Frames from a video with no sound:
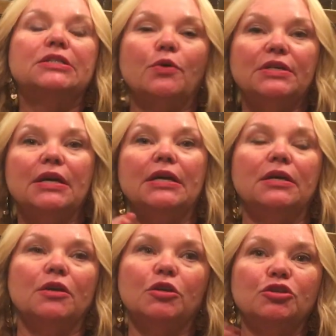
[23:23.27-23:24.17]
So
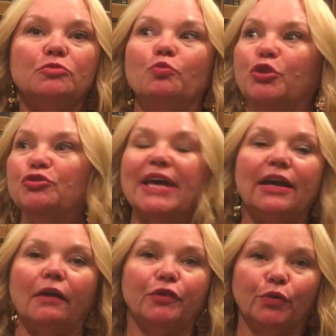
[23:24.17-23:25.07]
when you take
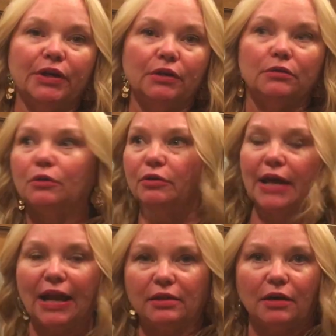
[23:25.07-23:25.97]
it off the grill or
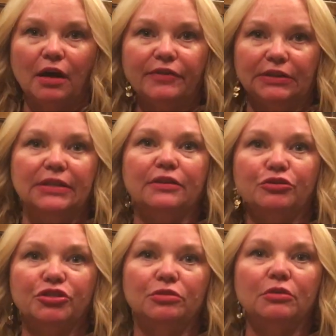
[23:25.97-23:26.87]
out of the oven,
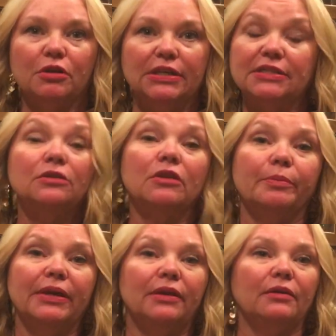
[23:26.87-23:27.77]
it's still going to
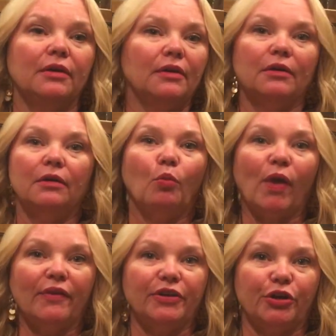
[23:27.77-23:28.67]
be
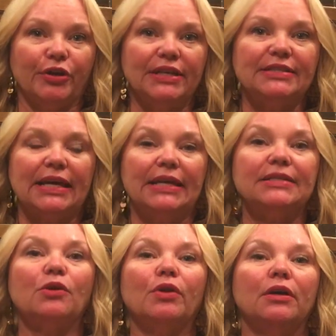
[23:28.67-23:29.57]
whatever degrees, and
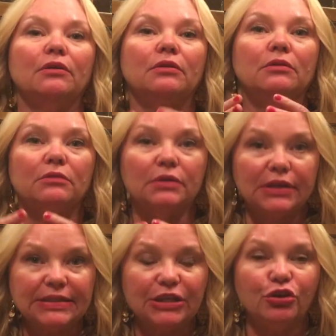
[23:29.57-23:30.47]
it's going to
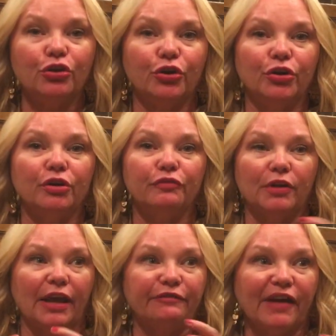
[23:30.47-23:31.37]
continue to cook for
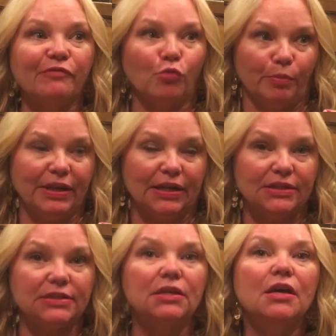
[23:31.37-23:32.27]
like 5 more
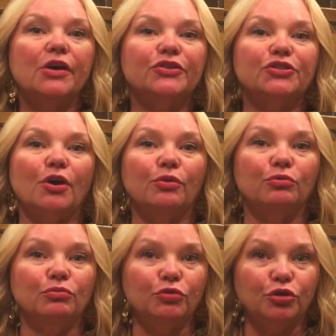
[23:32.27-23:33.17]
minutes. So
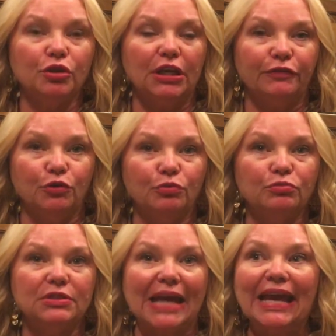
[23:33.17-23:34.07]
if you
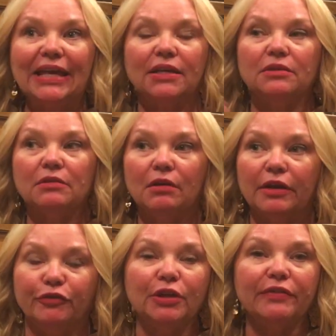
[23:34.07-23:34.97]
leave
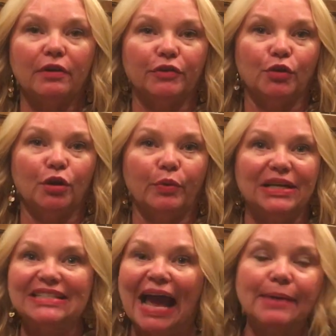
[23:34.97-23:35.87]
it on the grill when
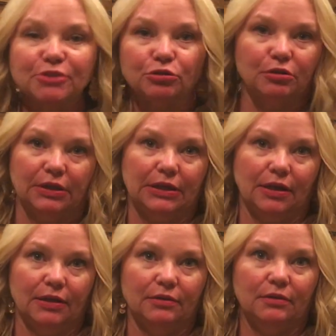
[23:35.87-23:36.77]
it's absolutely
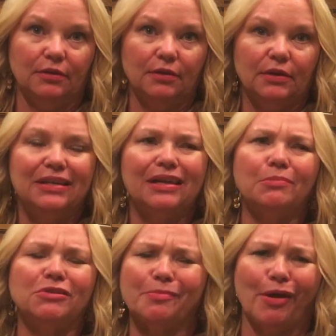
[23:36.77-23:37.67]
done, and I'm
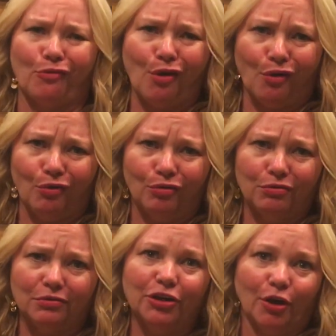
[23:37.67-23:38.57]
not talking about raw,
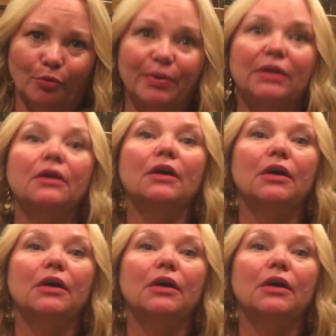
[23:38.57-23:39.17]
you know, but